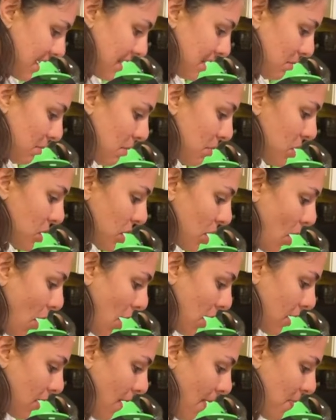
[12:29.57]
Sometimes it's
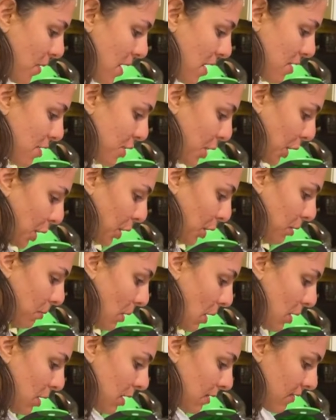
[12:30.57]
hard on the thicker
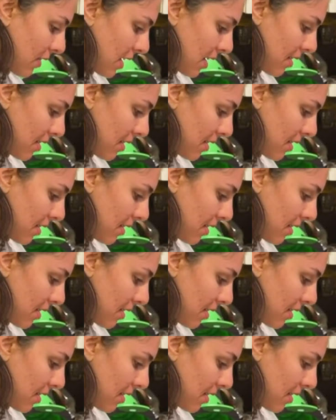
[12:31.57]
part of it.